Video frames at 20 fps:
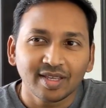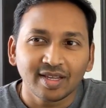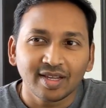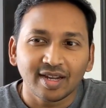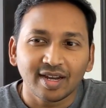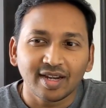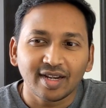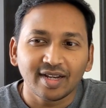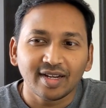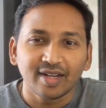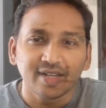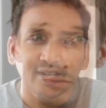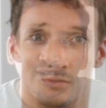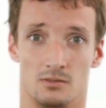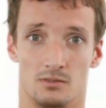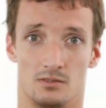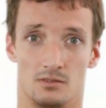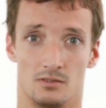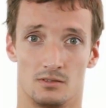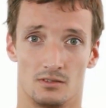
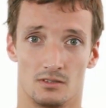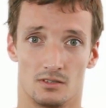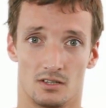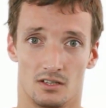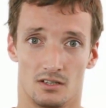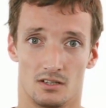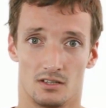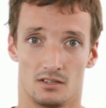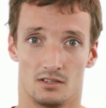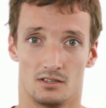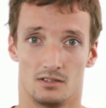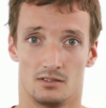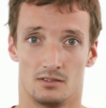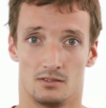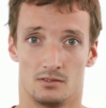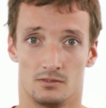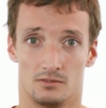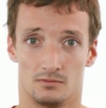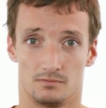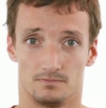and he looked a
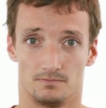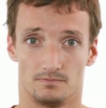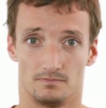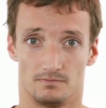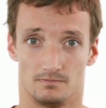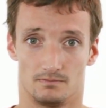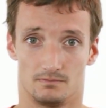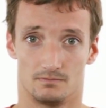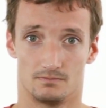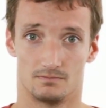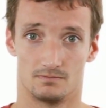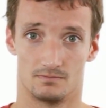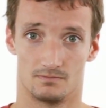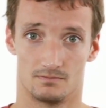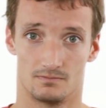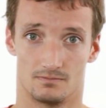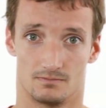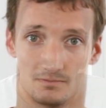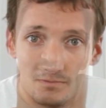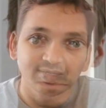bit
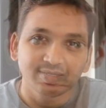anxious.